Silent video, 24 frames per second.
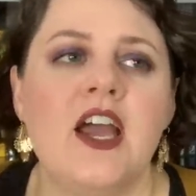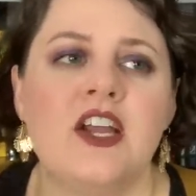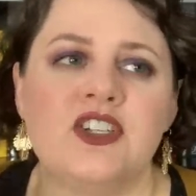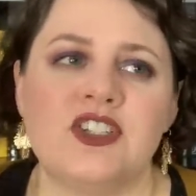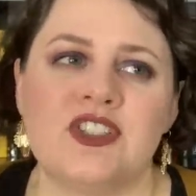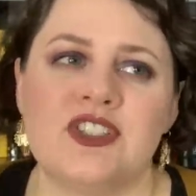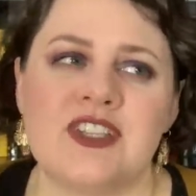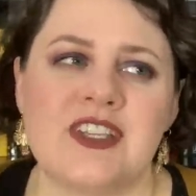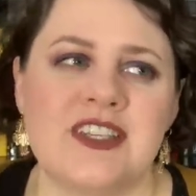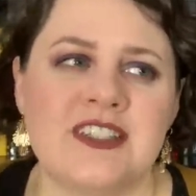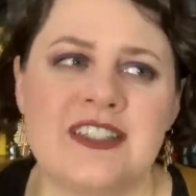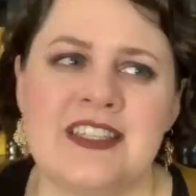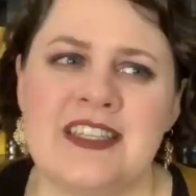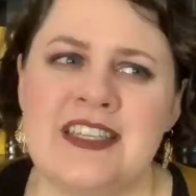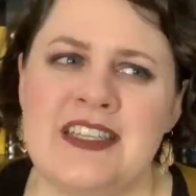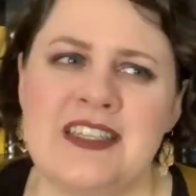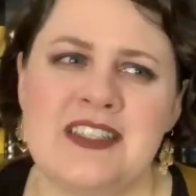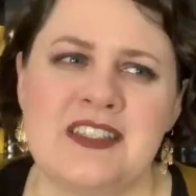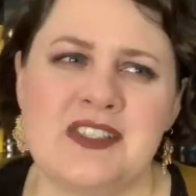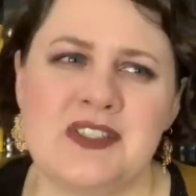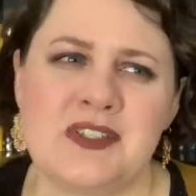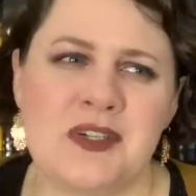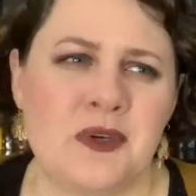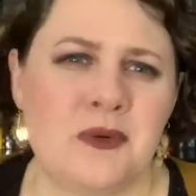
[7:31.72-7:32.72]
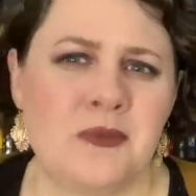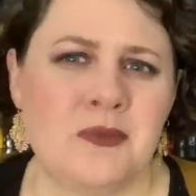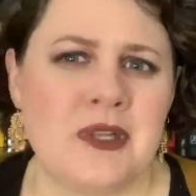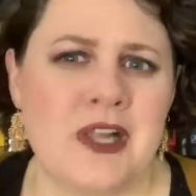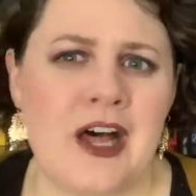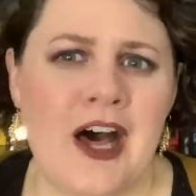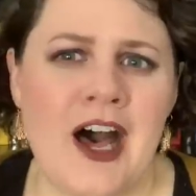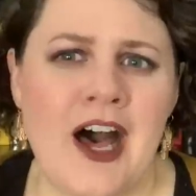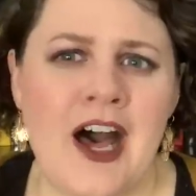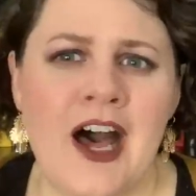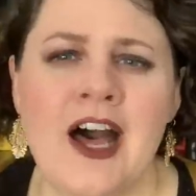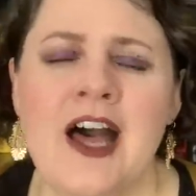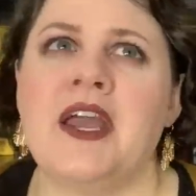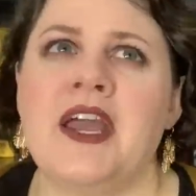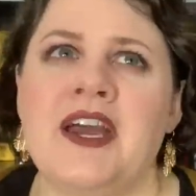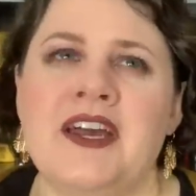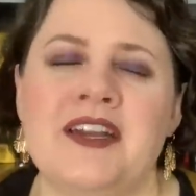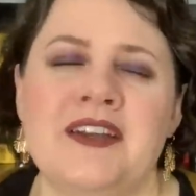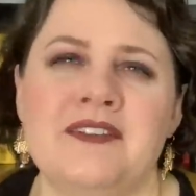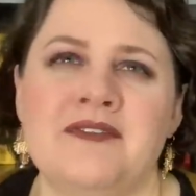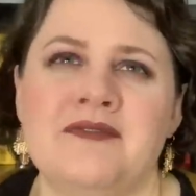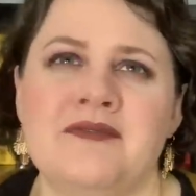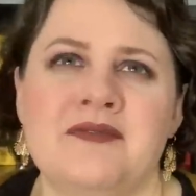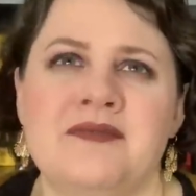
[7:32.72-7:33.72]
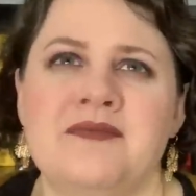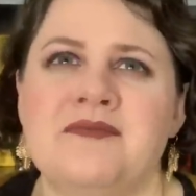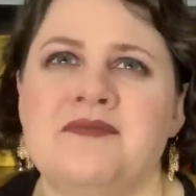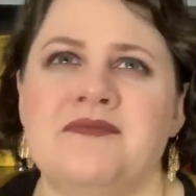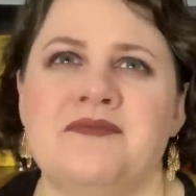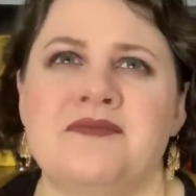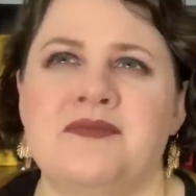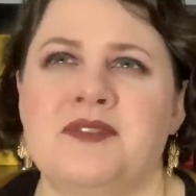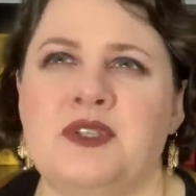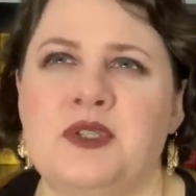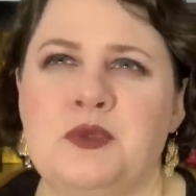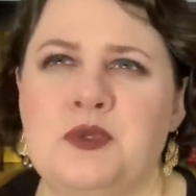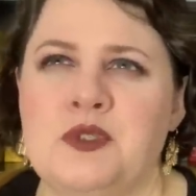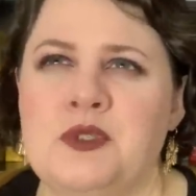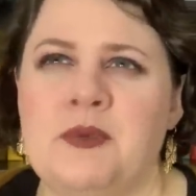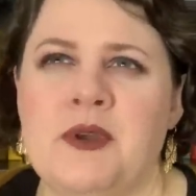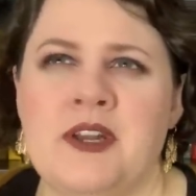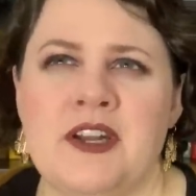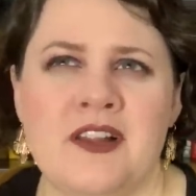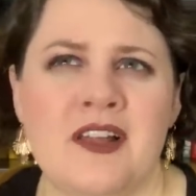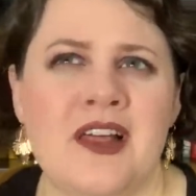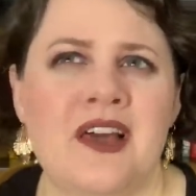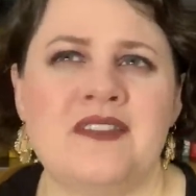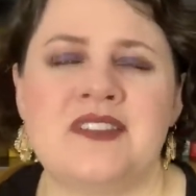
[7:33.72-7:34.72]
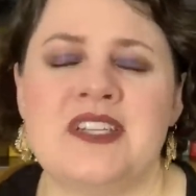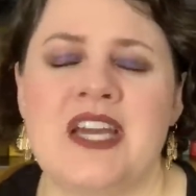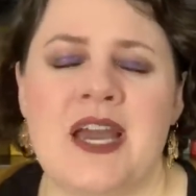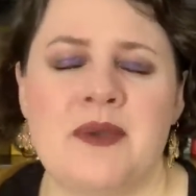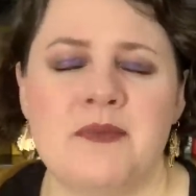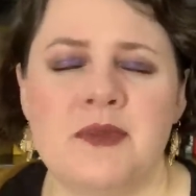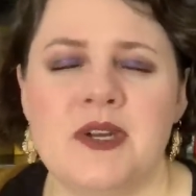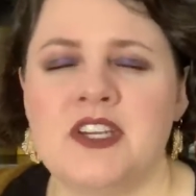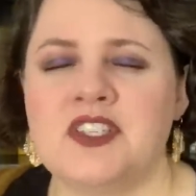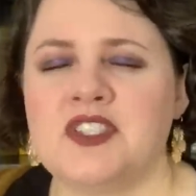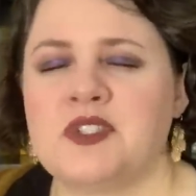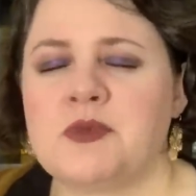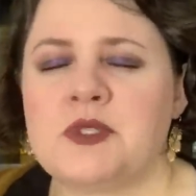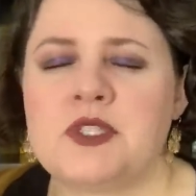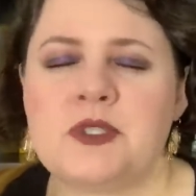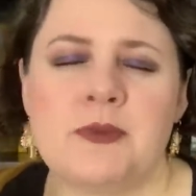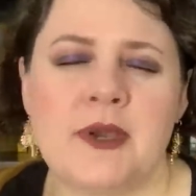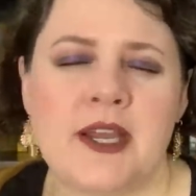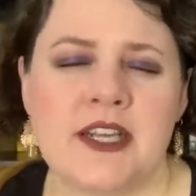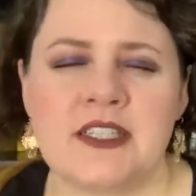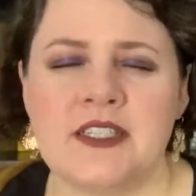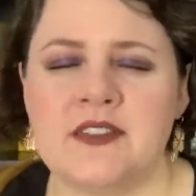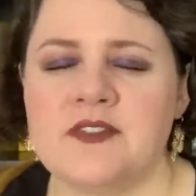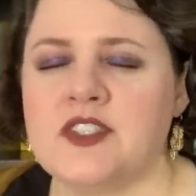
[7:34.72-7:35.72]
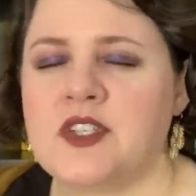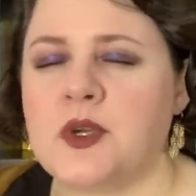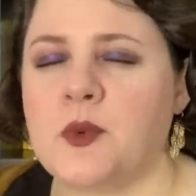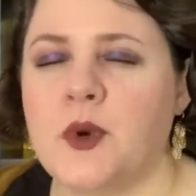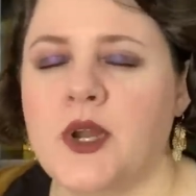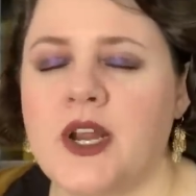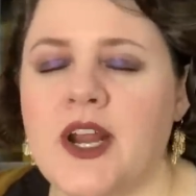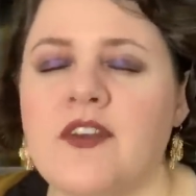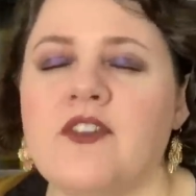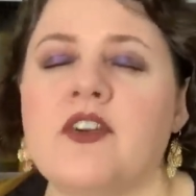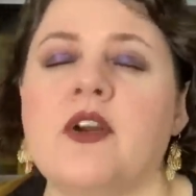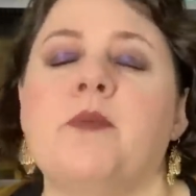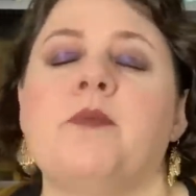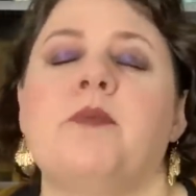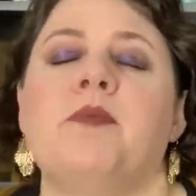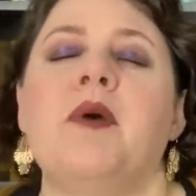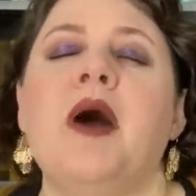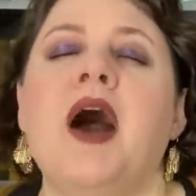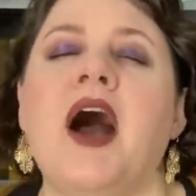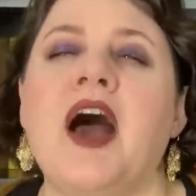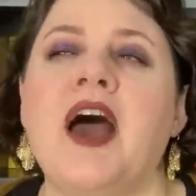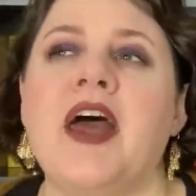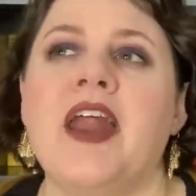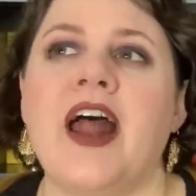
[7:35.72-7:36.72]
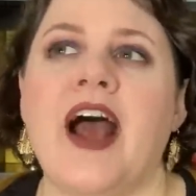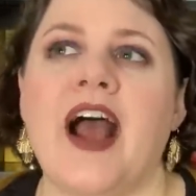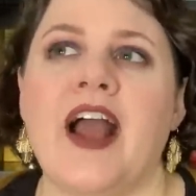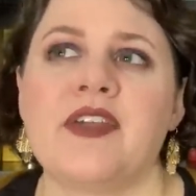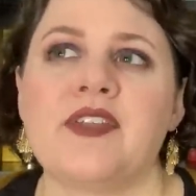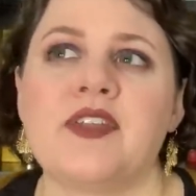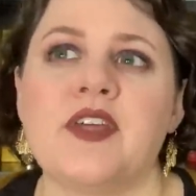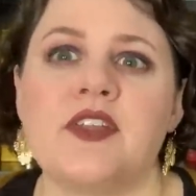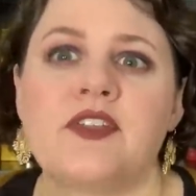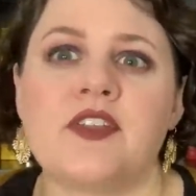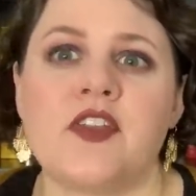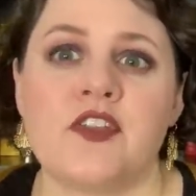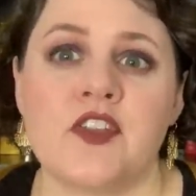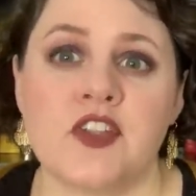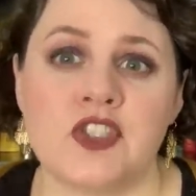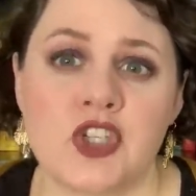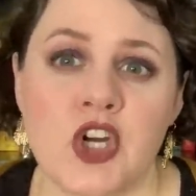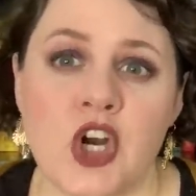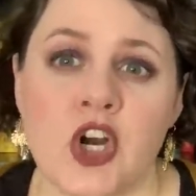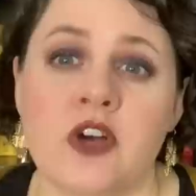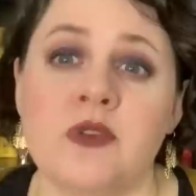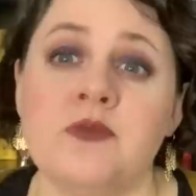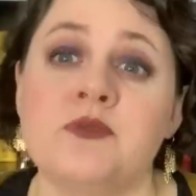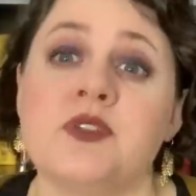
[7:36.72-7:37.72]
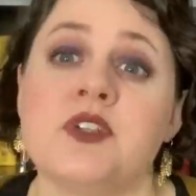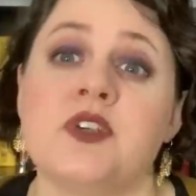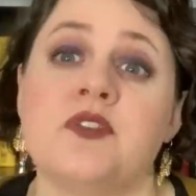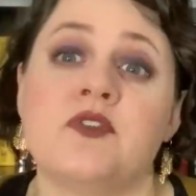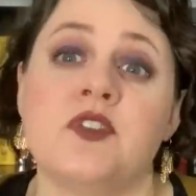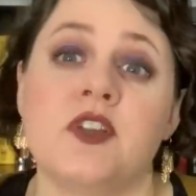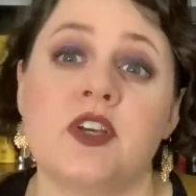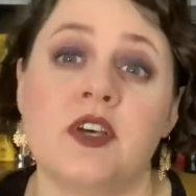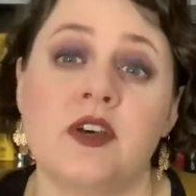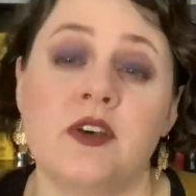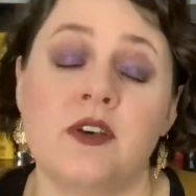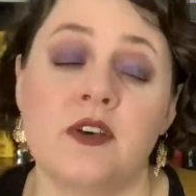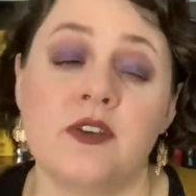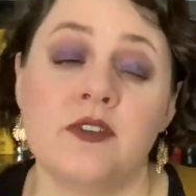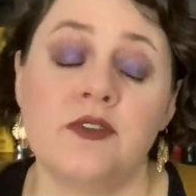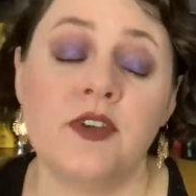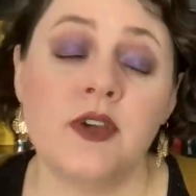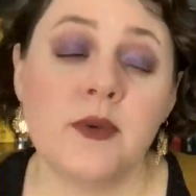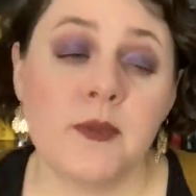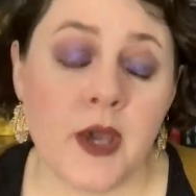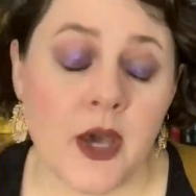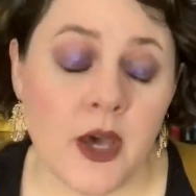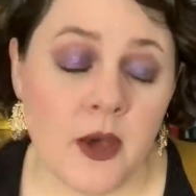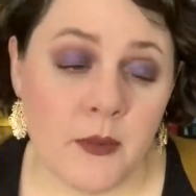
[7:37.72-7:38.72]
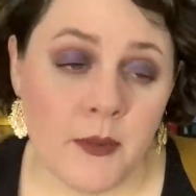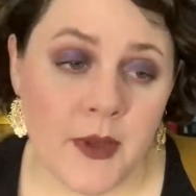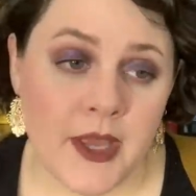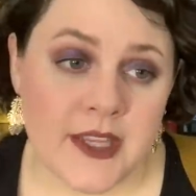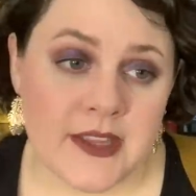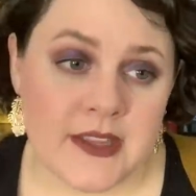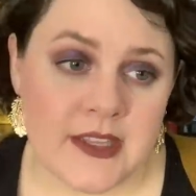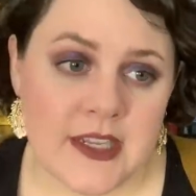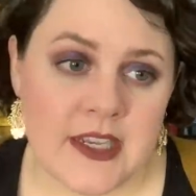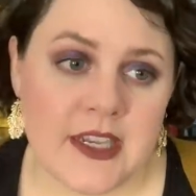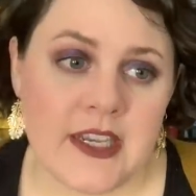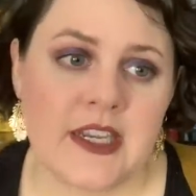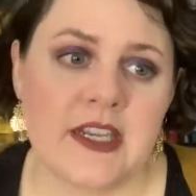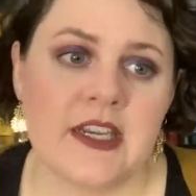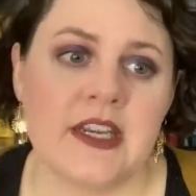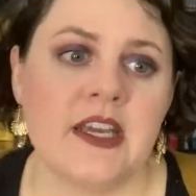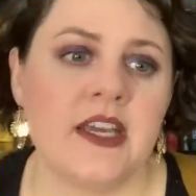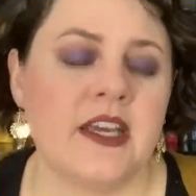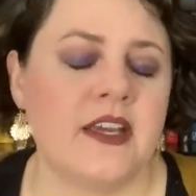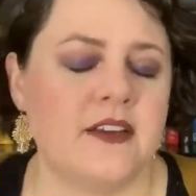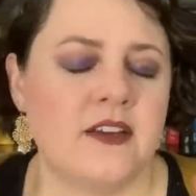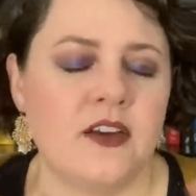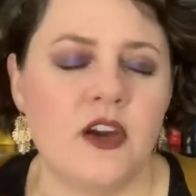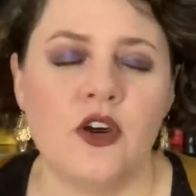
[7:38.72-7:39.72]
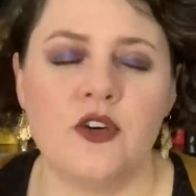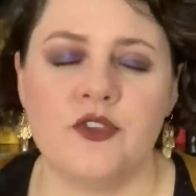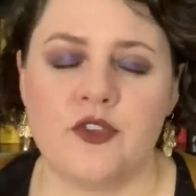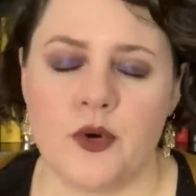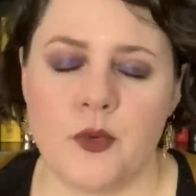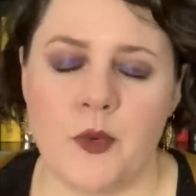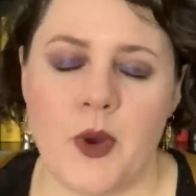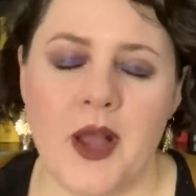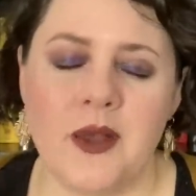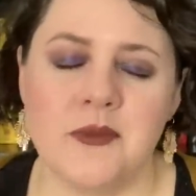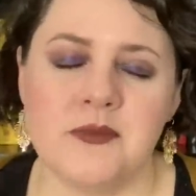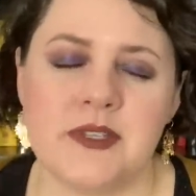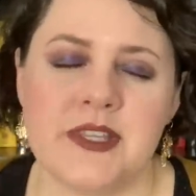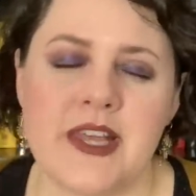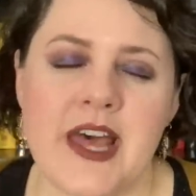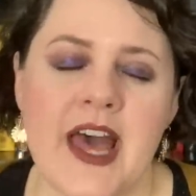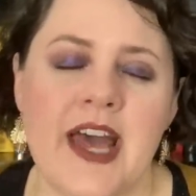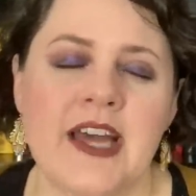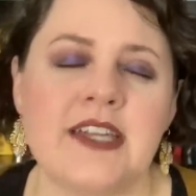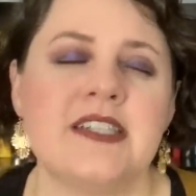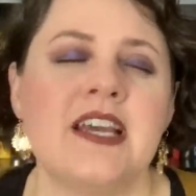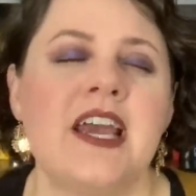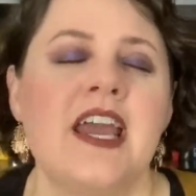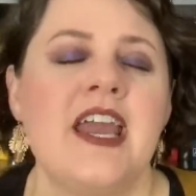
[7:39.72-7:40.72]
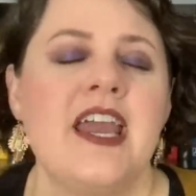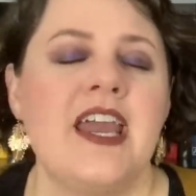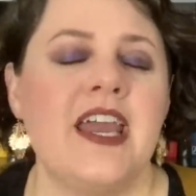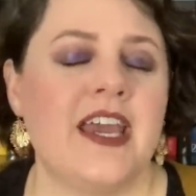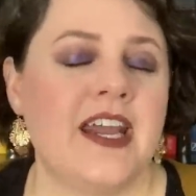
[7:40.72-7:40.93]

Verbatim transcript: just because he's so blah and you spend a lot of time in his perspective, so whatever. But I think that the charms of the female main lead overwhelms that.